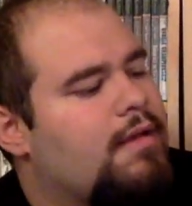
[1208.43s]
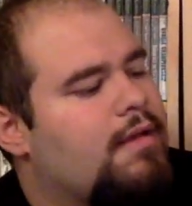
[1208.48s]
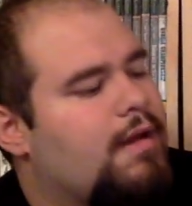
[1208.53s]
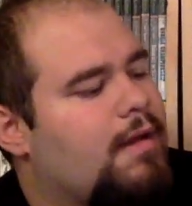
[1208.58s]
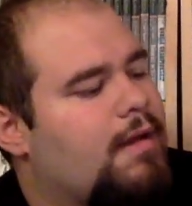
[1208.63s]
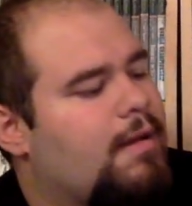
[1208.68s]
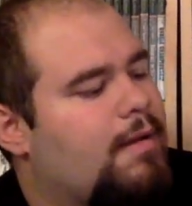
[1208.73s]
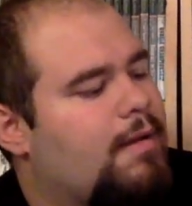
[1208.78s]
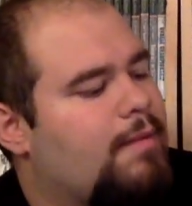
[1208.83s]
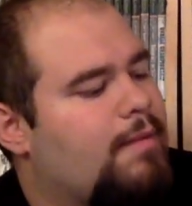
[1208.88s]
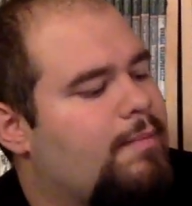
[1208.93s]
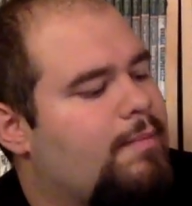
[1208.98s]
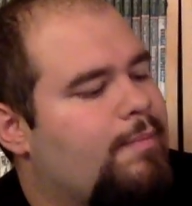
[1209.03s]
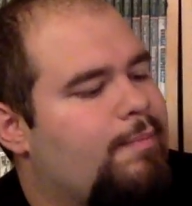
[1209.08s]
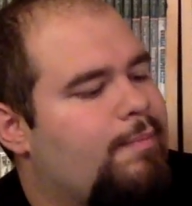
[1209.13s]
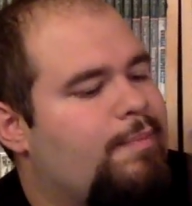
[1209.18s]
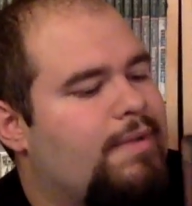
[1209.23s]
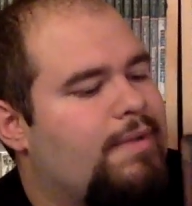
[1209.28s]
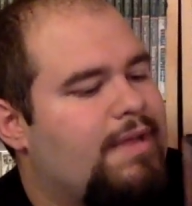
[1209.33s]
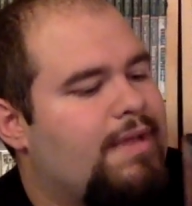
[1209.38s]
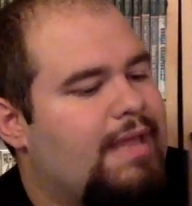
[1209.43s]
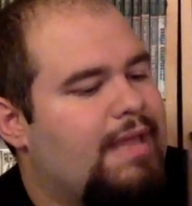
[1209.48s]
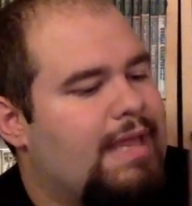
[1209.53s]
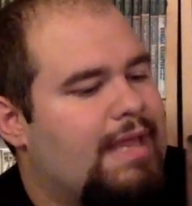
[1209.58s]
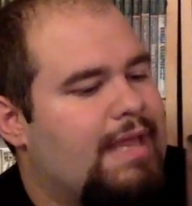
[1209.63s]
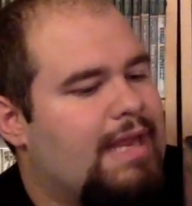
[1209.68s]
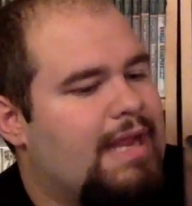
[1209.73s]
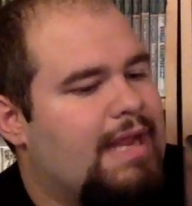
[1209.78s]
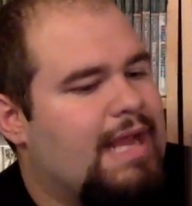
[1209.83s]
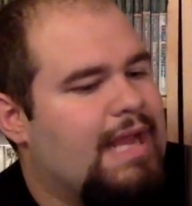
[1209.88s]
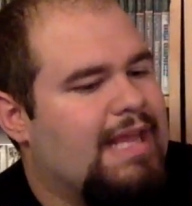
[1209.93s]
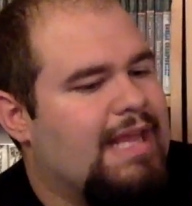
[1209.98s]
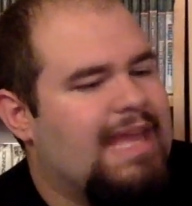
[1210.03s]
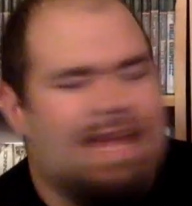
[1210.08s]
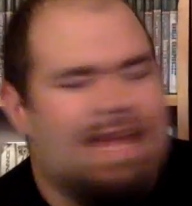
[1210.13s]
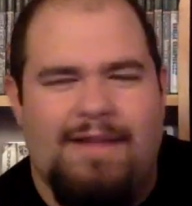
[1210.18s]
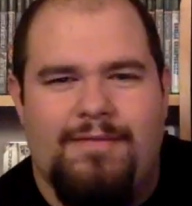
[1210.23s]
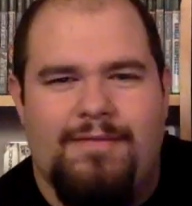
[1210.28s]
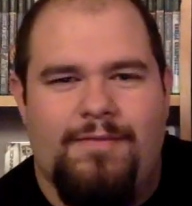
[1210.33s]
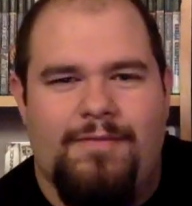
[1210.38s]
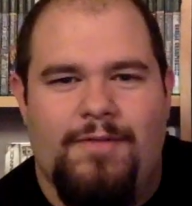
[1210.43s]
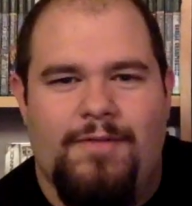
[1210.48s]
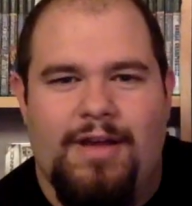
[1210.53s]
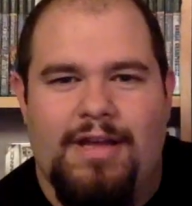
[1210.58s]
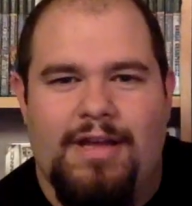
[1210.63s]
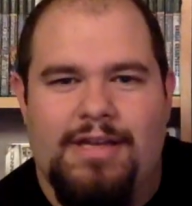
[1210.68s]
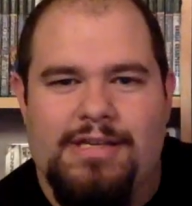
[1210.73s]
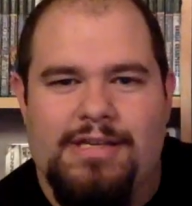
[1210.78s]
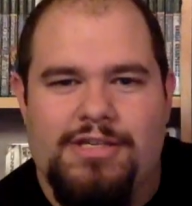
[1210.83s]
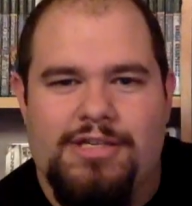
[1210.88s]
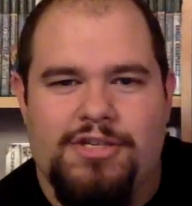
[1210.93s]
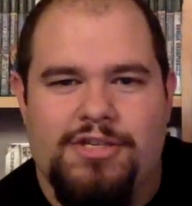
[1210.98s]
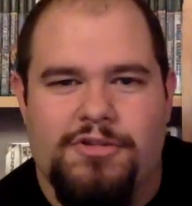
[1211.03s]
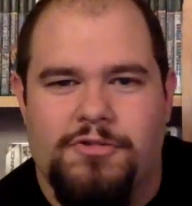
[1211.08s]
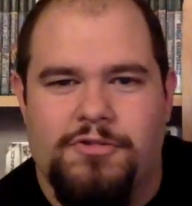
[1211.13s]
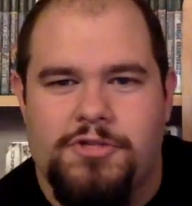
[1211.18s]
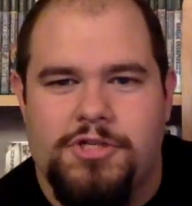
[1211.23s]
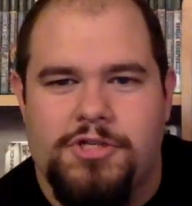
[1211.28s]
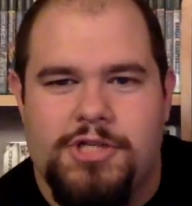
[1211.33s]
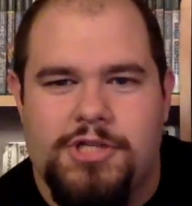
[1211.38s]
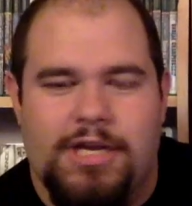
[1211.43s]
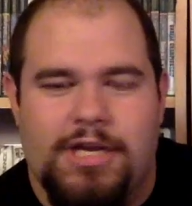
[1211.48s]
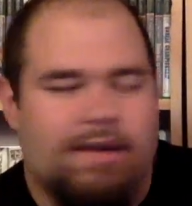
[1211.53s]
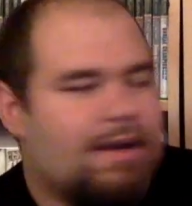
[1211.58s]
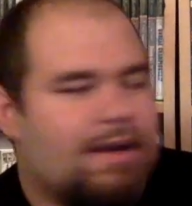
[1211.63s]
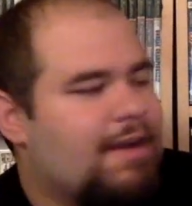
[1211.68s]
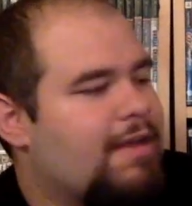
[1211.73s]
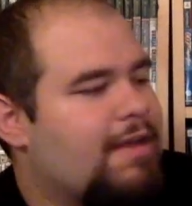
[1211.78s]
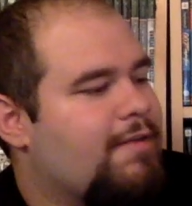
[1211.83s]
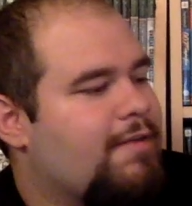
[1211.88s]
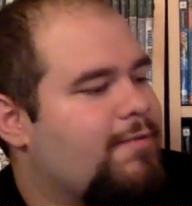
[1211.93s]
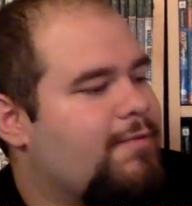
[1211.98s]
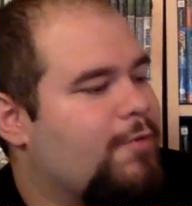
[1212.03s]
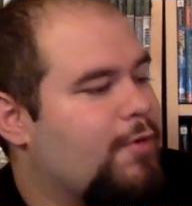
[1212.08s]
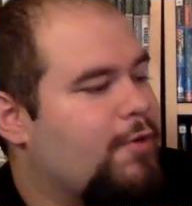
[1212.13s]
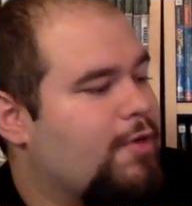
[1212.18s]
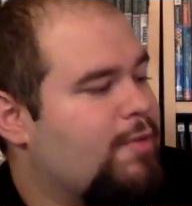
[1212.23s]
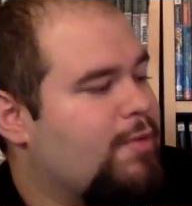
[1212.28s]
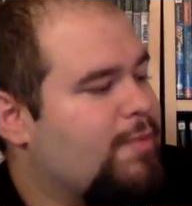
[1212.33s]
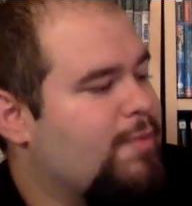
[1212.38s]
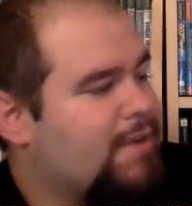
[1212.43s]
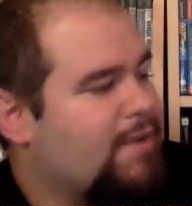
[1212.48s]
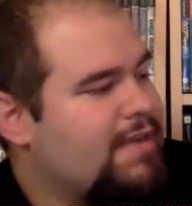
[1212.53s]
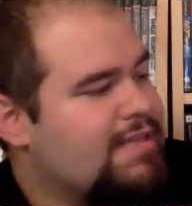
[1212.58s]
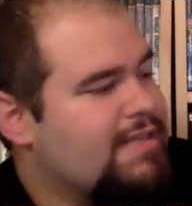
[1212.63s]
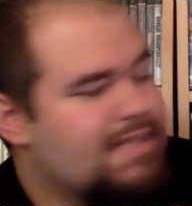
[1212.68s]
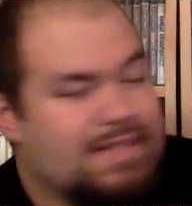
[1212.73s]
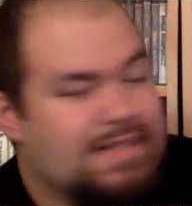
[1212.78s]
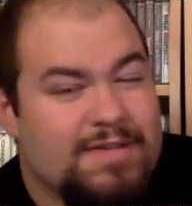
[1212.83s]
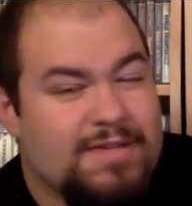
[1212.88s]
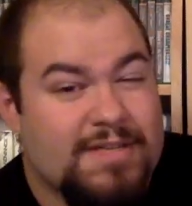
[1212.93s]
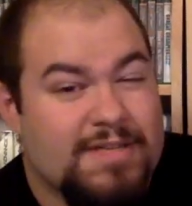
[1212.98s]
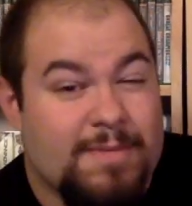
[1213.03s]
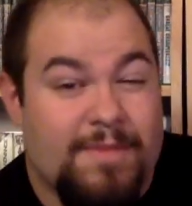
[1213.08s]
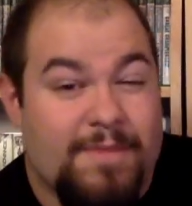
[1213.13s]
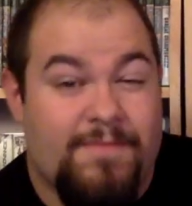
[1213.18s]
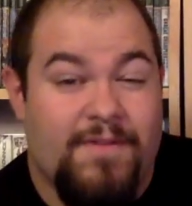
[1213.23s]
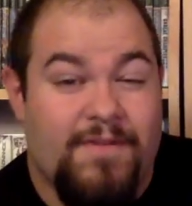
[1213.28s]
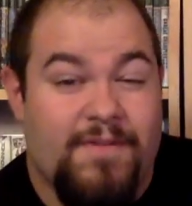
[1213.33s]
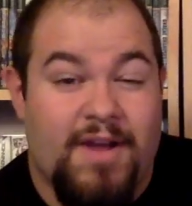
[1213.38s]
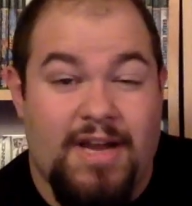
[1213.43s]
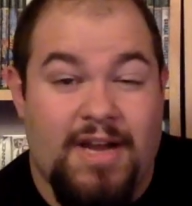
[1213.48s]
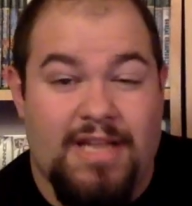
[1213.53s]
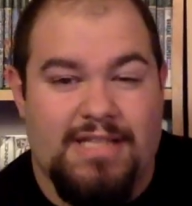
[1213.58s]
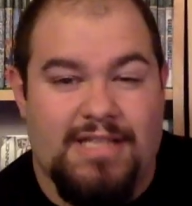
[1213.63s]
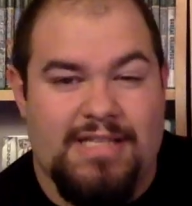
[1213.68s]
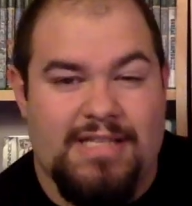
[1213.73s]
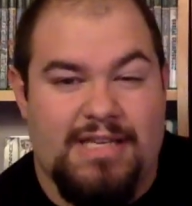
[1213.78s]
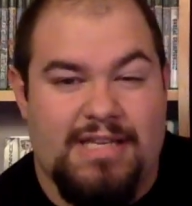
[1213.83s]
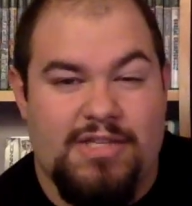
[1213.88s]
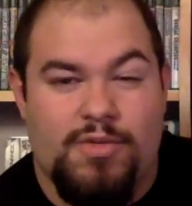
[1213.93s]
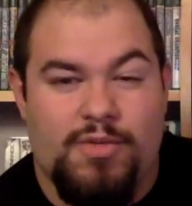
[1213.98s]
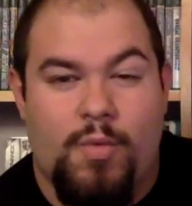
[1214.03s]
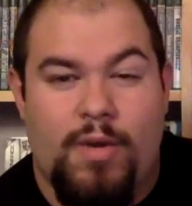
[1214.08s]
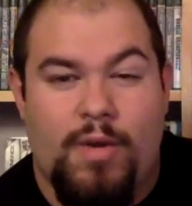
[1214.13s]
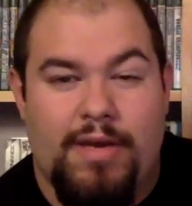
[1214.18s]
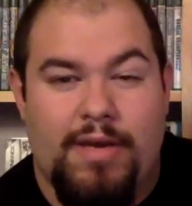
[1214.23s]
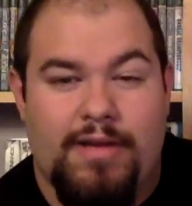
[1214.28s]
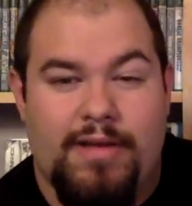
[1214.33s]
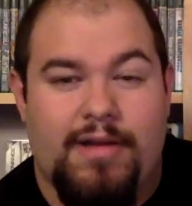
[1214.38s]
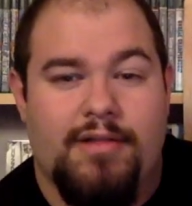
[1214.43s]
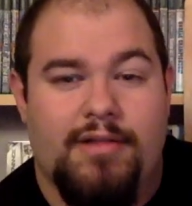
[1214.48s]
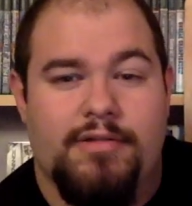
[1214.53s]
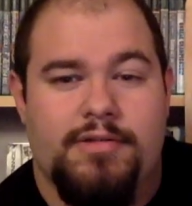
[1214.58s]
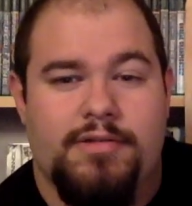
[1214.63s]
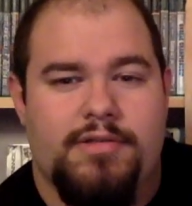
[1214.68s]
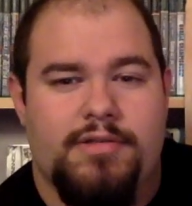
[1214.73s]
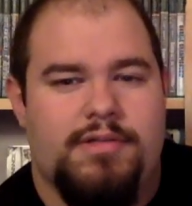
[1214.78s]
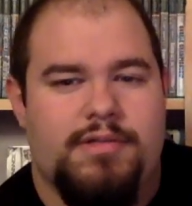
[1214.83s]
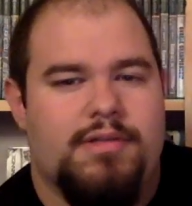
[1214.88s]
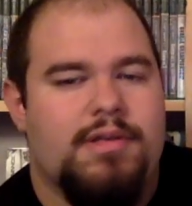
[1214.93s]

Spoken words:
But I can't find Jungle Strike right now for a good price because every time I find it, it's like $20.